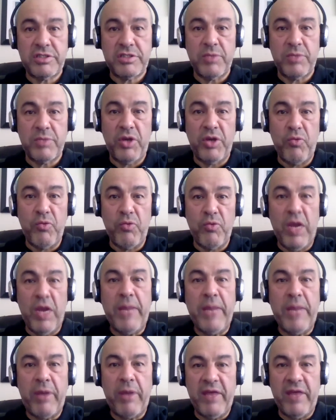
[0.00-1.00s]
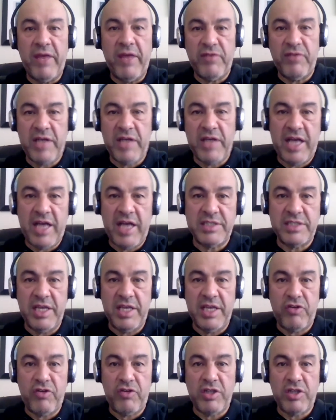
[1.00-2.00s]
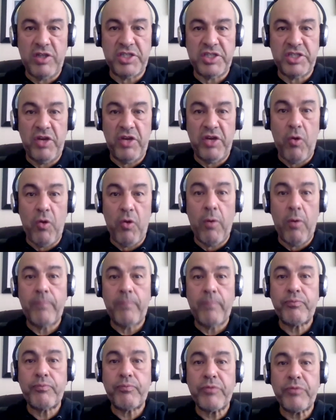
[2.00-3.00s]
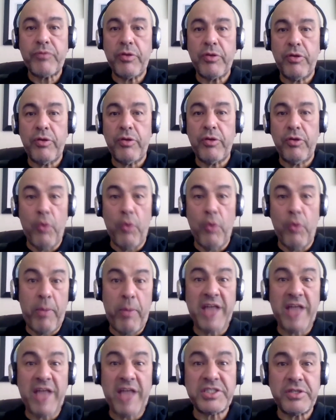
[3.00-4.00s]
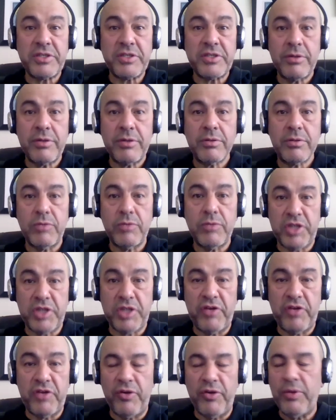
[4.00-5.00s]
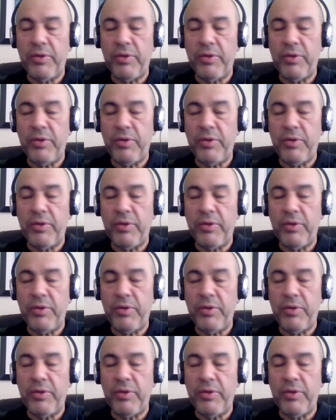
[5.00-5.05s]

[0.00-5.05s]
Someone you really believe has interest in your best, which I do.